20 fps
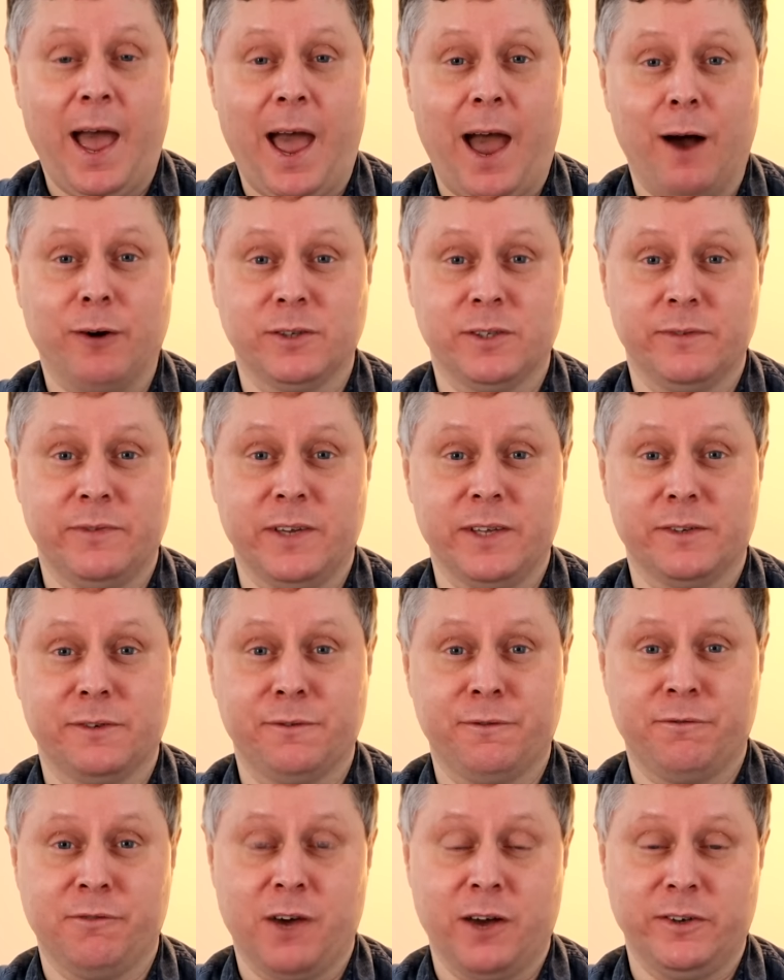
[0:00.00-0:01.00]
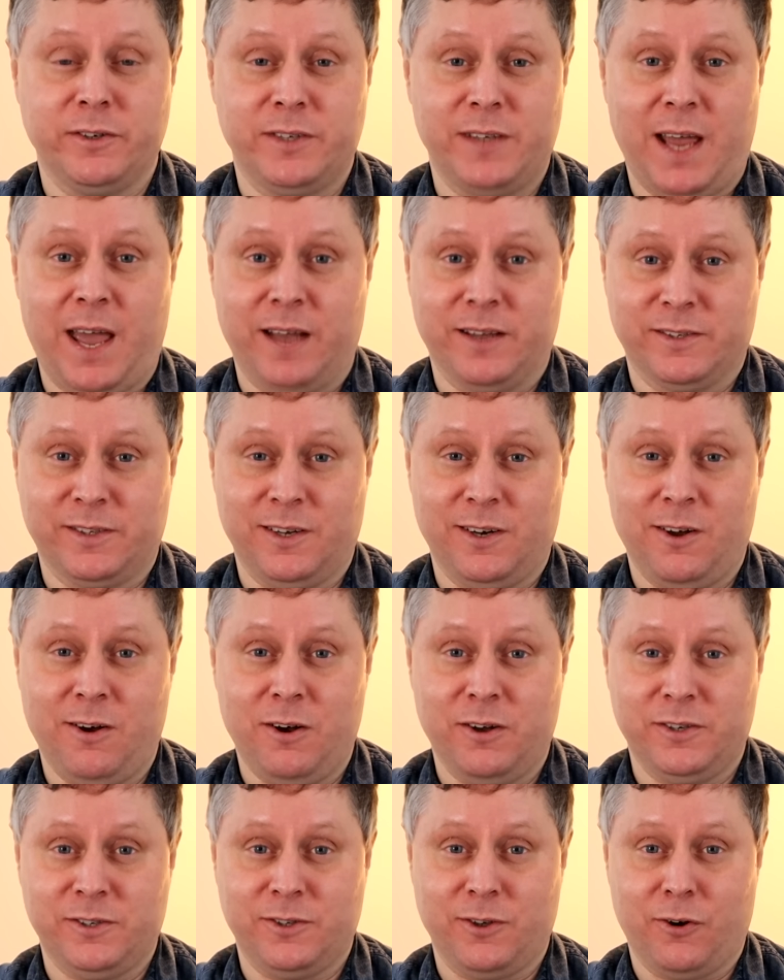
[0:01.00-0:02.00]
out of its front
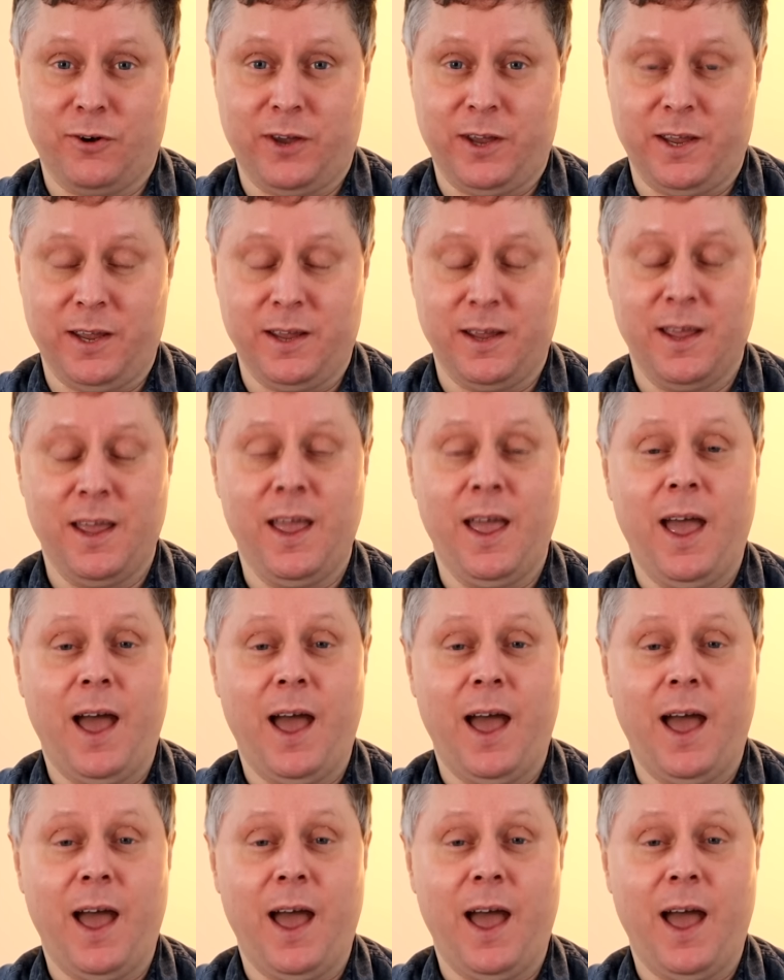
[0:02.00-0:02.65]
XLR socket,